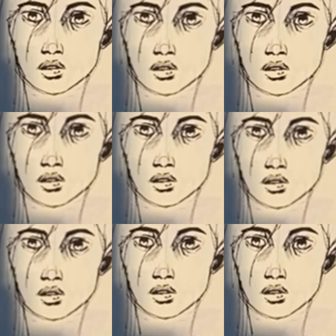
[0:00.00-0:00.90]

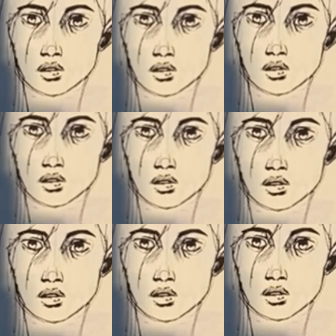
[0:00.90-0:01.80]

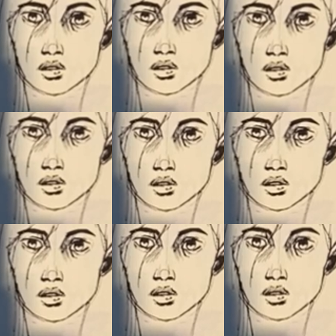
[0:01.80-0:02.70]

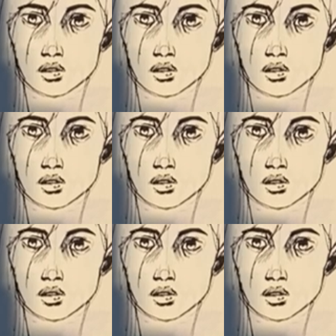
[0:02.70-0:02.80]
Nobody speaks.